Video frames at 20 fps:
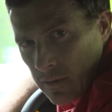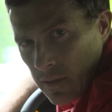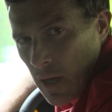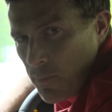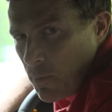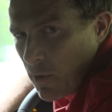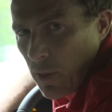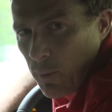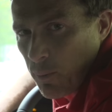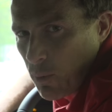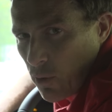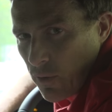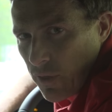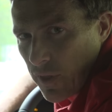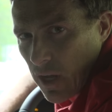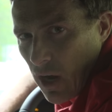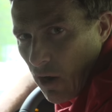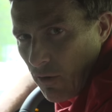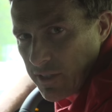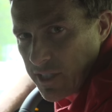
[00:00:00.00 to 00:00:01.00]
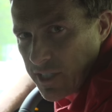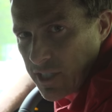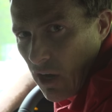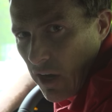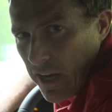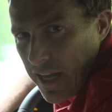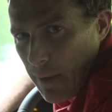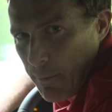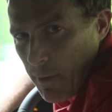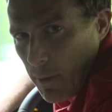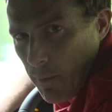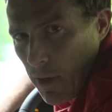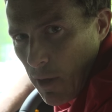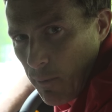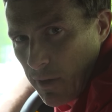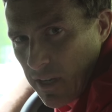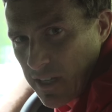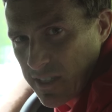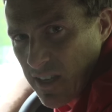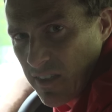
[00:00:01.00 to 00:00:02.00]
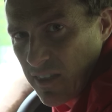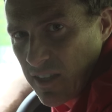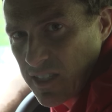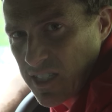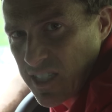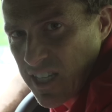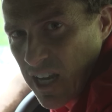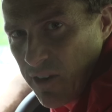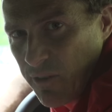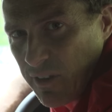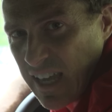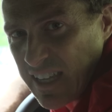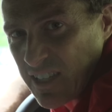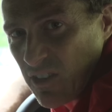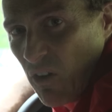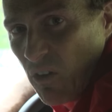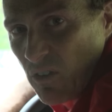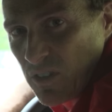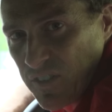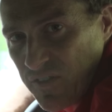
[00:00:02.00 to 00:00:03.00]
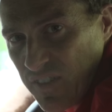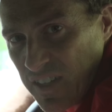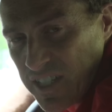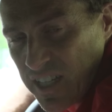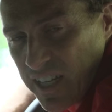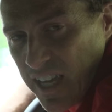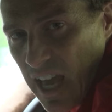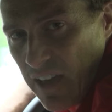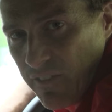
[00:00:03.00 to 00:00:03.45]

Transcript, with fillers: Don't bother putting the car into dynamic mode, because then the steering gets artificially